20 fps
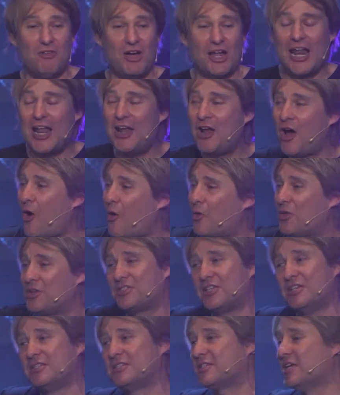And I know this
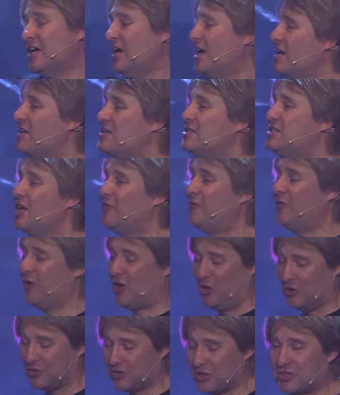is
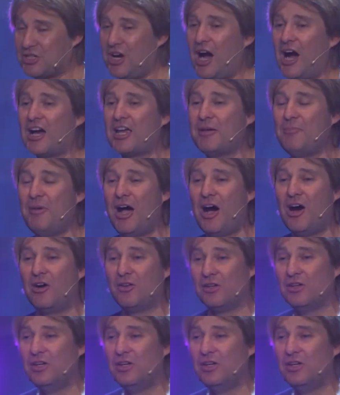difficult to talk about